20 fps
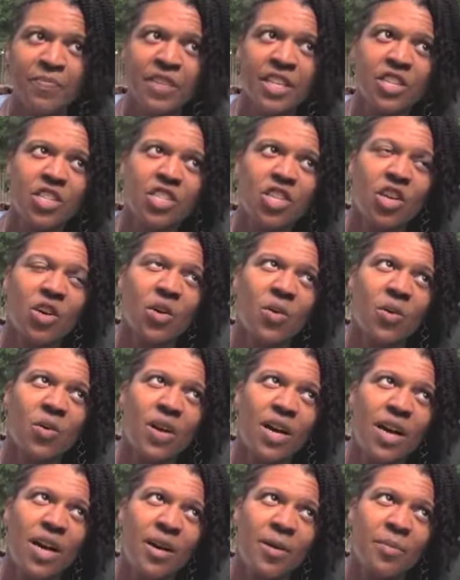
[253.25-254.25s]

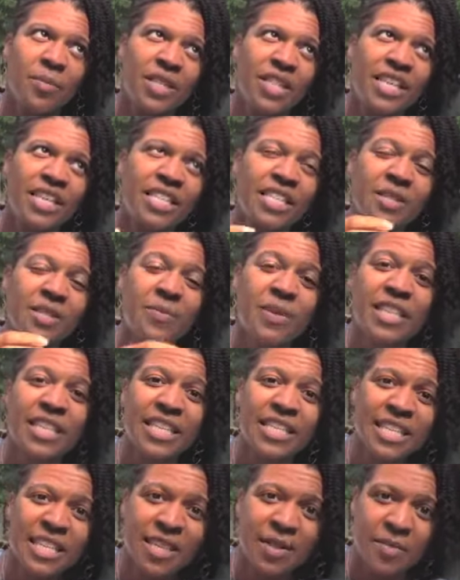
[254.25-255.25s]
So, um, but then Smithy
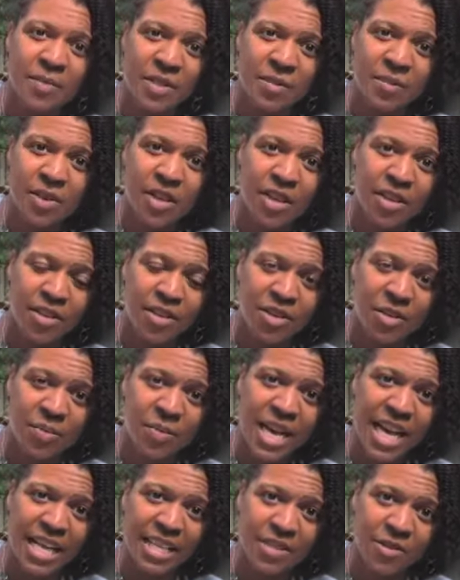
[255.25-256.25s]
Sims, the mother,
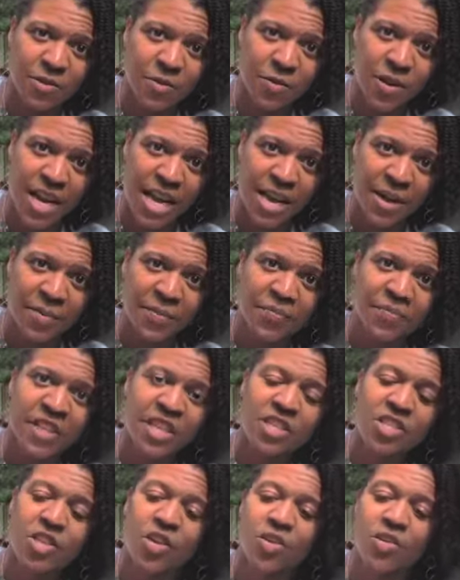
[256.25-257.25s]
passed away.
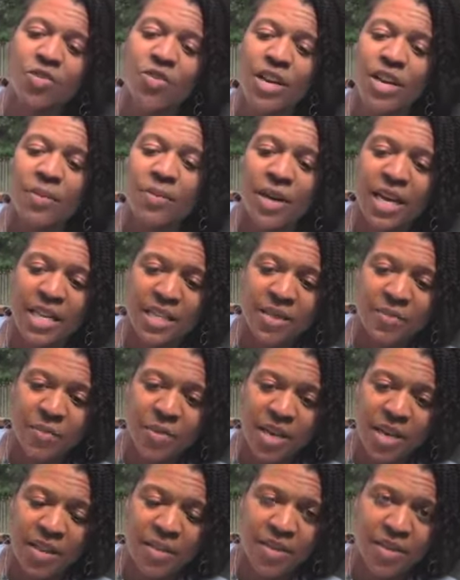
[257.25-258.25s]
So grandma's
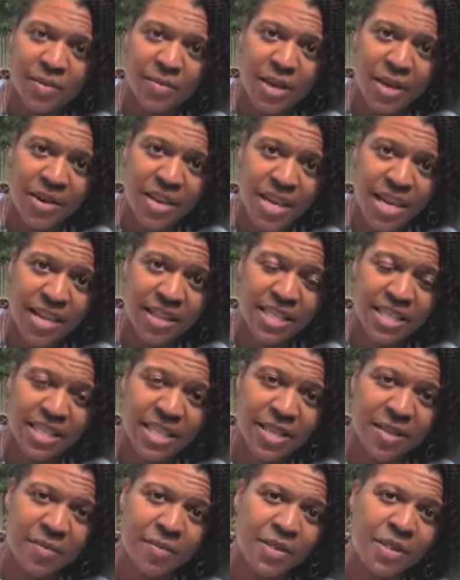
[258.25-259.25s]
mother, Mary Ella
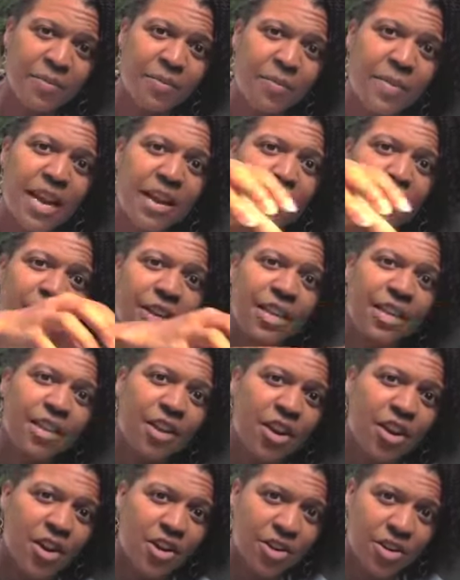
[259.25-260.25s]
Sims, married
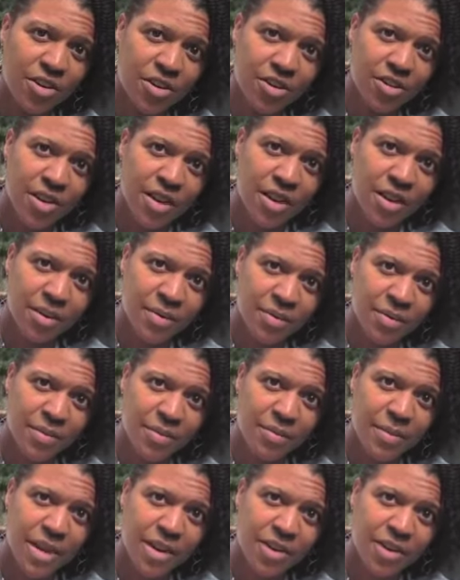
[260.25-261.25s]
her um,
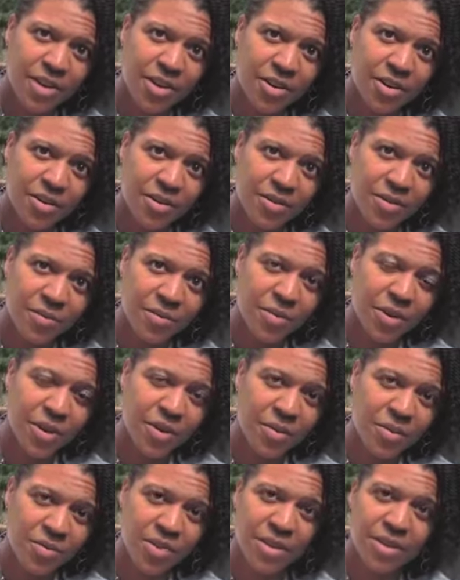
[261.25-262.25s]
married her
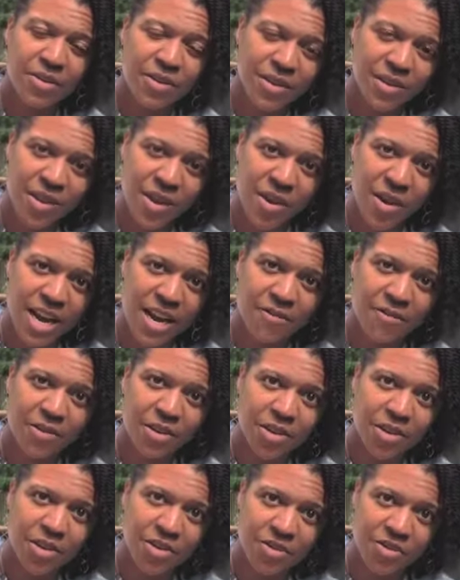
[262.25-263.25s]
her brother-in-law
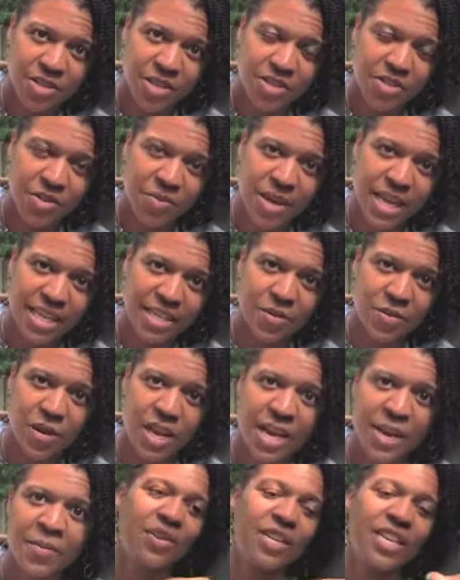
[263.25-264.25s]
after her sister passed
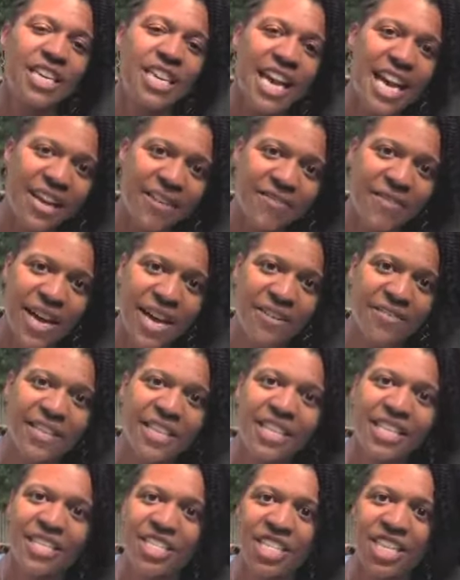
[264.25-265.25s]
away. He had five
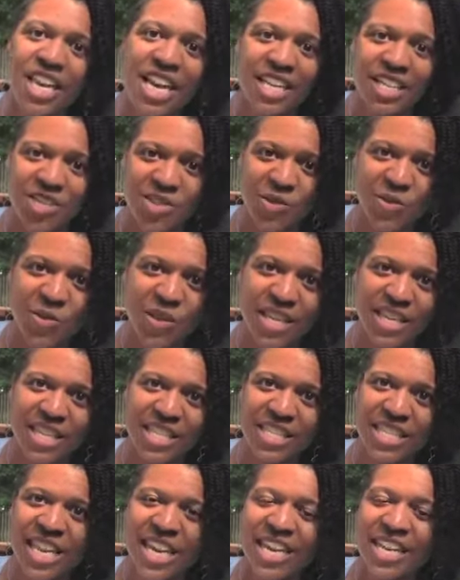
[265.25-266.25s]
kids, she had two
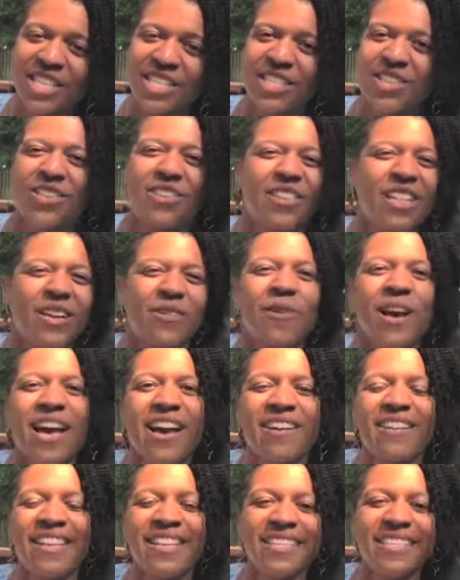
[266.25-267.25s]
kids. So you're like,
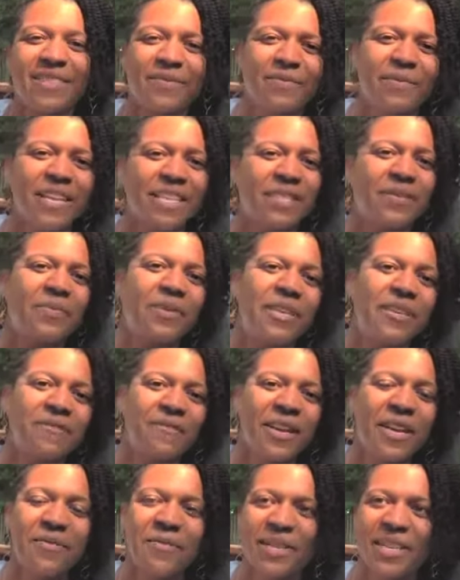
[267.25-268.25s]
wow, that's a that's a big
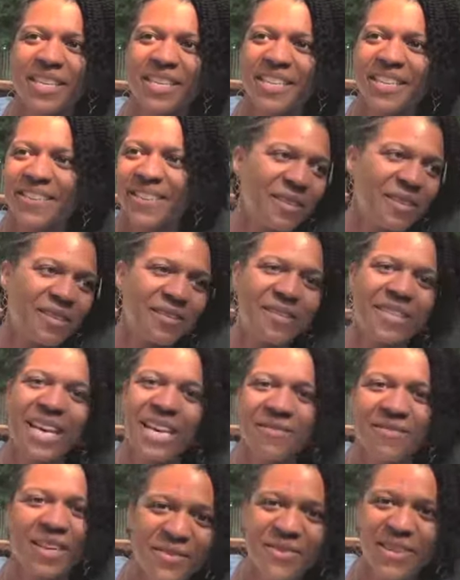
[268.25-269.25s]
family, you know. They're the
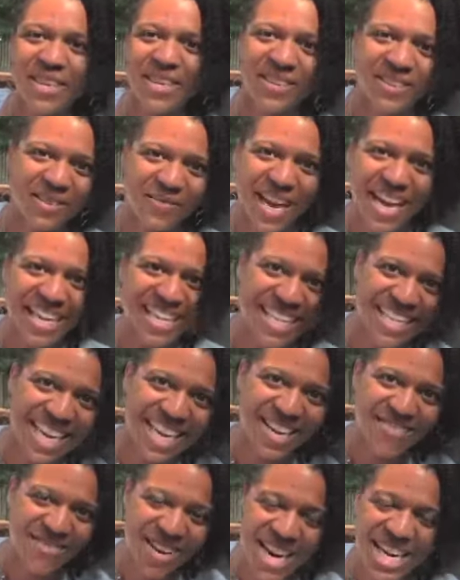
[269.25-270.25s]
kind of like or the back of the
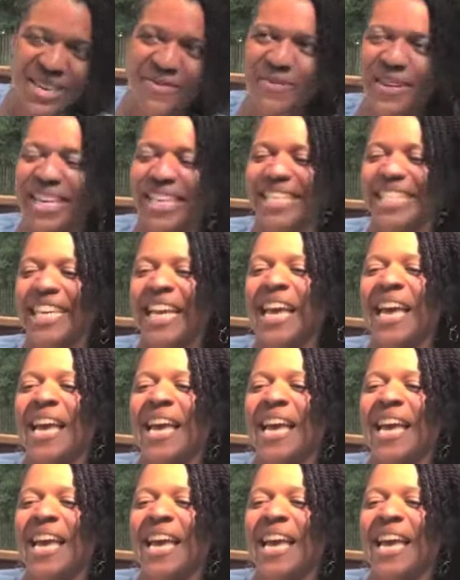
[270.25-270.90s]
day Brady bunch.